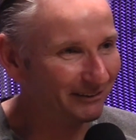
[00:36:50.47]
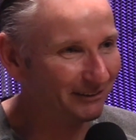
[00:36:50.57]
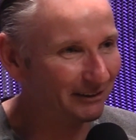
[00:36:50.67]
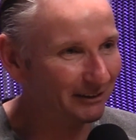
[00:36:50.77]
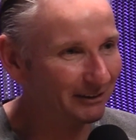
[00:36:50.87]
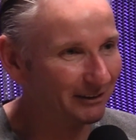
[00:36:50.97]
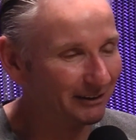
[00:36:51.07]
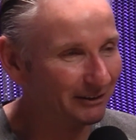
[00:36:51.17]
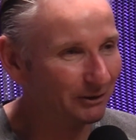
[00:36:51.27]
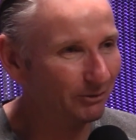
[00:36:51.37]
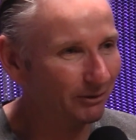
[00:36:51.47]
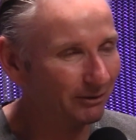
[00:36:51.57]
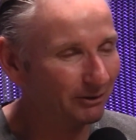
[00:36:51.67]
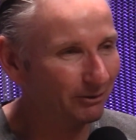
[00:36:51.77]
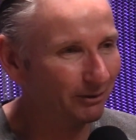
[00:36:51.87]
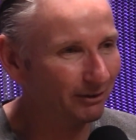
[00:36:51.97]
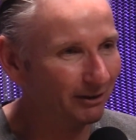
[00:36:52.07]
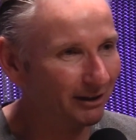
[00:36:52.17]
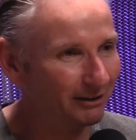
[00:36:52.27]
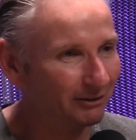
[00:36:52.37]
But it was fun. You
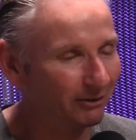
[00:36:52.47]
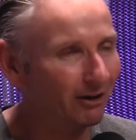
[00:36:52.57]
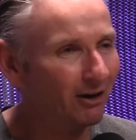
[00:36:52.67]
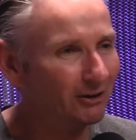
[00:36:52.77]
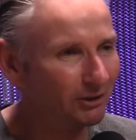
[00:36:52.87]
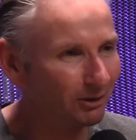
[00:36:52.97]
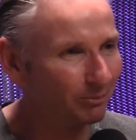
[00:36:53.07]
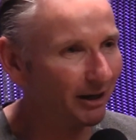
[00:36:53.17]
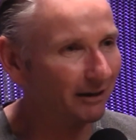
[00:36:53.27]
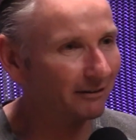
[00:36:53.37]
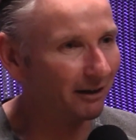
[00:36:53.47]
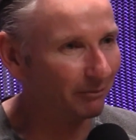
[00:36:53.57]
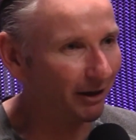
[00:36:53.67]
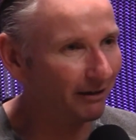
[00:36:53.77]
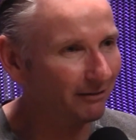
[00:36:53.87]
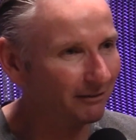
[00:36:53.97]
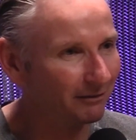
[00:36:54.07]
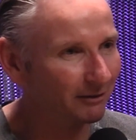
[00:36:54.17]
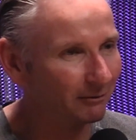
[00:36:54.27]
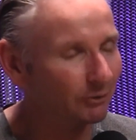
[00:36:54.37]
were a hustler back then, man.
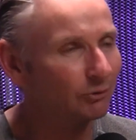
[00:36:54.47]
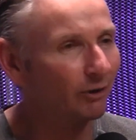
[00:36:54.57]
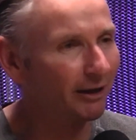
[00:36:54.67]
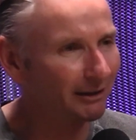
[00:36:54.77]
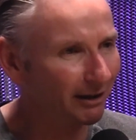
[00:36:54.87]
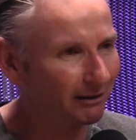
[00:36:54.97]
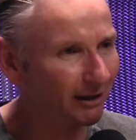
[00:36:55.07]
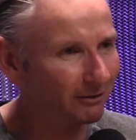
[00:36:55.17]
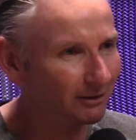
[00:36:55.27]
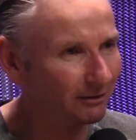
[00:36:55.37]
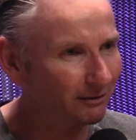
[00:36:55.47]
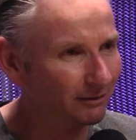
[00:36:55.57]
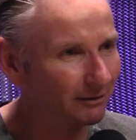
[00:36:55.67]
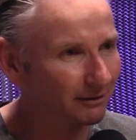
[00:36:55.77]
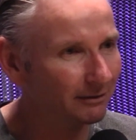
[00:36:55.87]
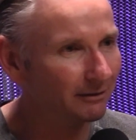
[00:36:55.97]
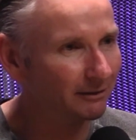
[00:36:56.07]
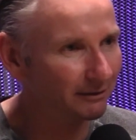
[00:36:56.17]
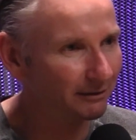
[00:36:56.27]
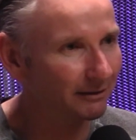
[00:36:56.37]
Was Ronnie like that too? Yeah. Oh yeah.
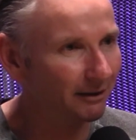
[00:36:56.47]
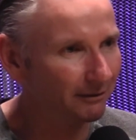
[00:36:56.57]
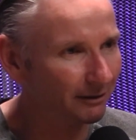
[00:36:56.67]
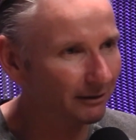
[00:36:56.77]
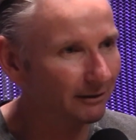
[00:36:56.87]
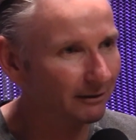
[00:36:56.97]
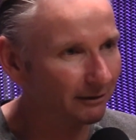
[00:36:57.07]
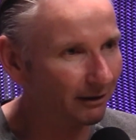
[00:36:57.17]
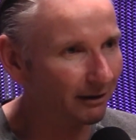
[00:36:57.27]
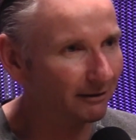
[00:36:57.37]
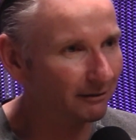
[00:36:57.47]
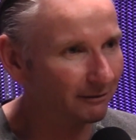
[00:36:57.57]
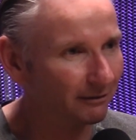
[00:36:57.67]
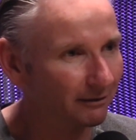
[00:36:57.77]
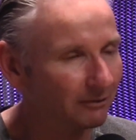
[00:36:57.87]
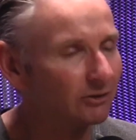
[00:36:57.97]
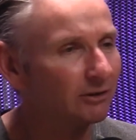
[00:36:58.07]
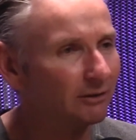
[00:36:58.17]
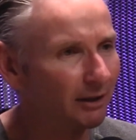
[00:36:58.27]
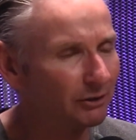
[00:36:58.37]
He was right alongside me. Got it.
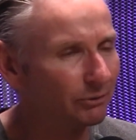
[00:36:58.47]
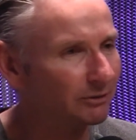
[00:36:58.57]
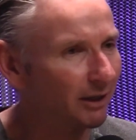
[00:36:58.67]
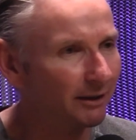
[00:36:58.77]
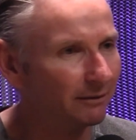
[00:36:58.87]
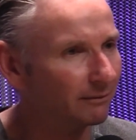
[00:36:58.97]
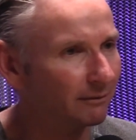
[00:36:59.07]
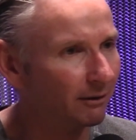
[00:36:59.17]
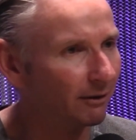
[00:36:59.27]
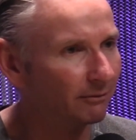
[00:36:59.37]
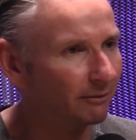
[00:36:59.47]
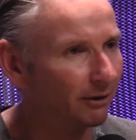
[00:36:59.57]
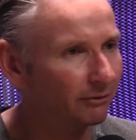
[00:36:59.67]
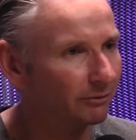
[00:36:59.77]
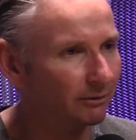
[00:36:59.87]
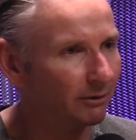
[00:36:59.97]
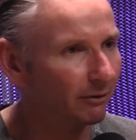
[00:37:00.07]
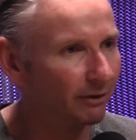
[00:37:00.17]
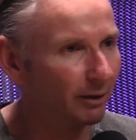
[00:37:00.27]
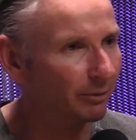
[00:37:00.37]
So you guys were tight all through
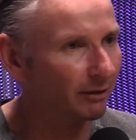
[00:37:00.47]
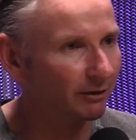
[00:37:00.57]
growing up and